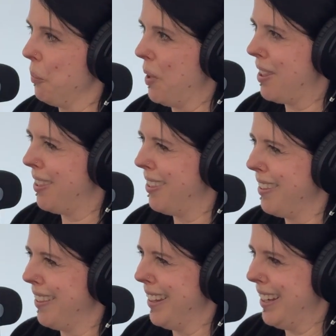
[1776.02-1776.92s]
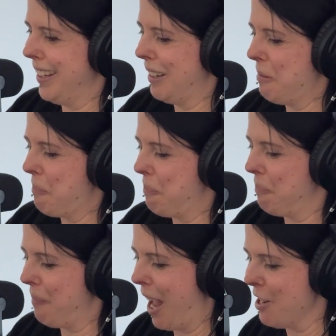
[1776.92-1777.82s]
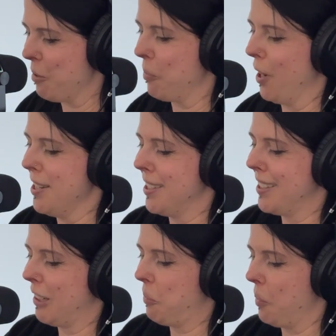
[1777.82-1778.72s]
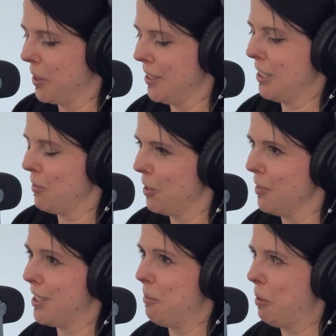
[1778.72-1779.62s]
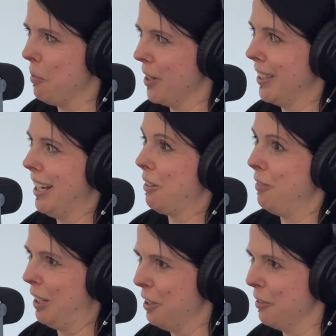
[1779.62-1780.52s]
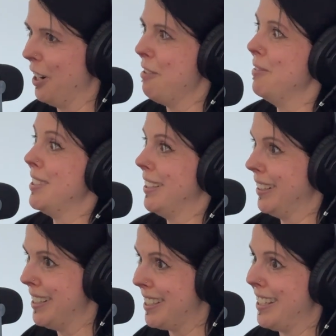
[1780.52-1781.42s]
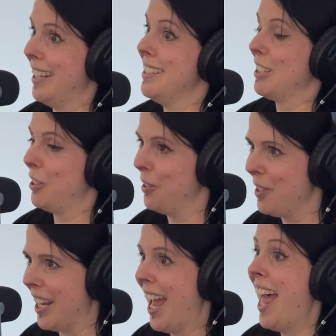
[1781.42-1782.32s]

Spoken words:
with the enterprise qualities of service that we want, like failover and resiliency and security.